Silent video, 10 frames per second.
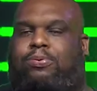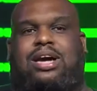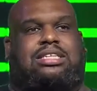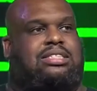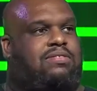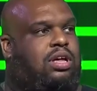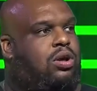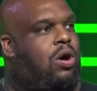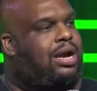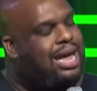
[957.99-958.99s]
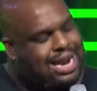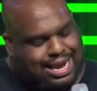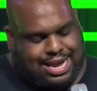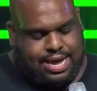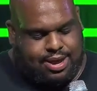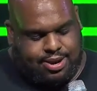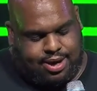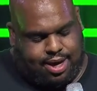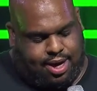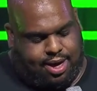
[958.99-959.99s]
presence of the Lord. Can I get an
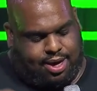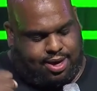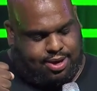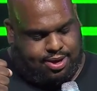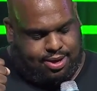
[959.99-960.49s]
A?